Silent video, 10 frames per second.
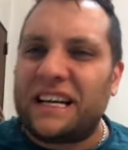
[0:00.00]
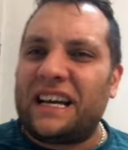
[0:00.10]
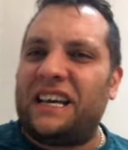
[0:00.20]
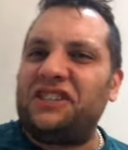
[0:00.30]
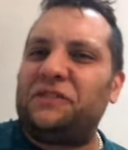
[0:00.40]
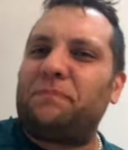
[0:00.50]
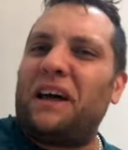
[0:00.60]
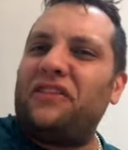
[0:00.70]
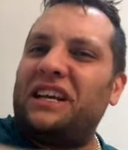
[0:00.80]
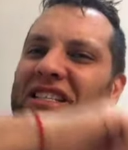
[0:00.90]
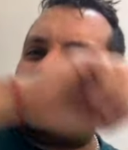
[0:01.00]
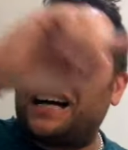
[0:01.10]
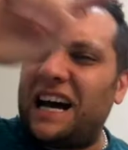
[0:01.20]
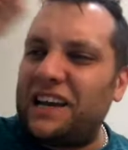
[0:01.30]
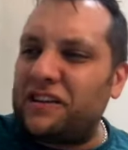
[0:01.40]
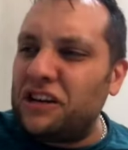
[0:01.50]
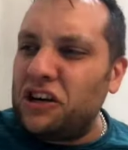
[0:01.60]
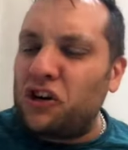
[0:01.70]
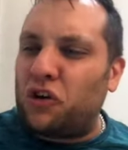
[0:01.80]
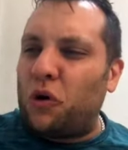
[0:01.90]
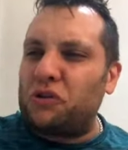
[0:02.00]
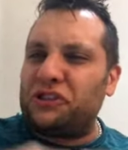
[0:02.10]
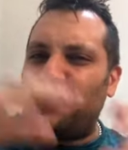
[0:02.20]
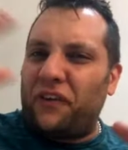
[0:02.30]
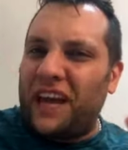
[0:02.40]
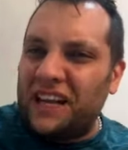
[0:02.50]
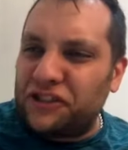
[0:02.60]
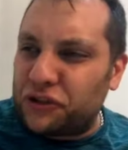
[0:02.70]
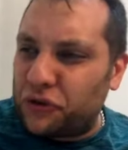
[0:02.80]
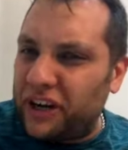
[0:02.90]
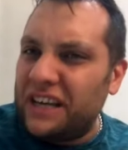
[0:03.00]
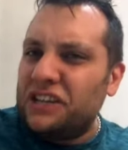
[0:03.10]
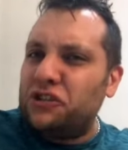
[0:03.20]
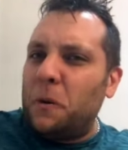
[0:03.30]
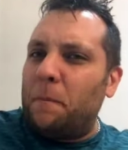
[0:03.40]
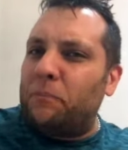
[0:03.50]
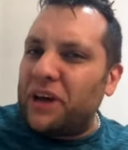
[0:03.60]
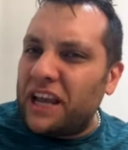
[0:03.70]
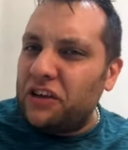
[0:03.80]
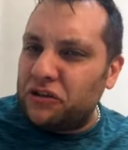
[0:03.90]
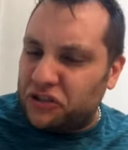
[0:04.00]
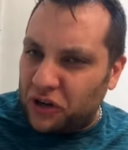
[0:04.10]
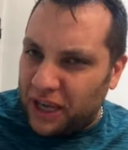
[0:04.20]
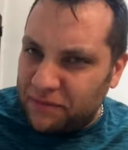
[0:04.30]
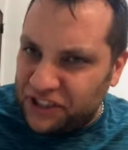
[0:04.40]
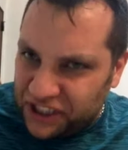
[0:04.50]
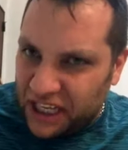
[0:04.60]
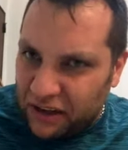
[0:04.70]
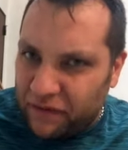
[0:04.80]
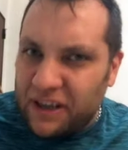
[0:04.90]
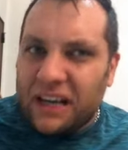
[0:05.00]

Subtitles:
He spun the entire course of history to bring you to Himself.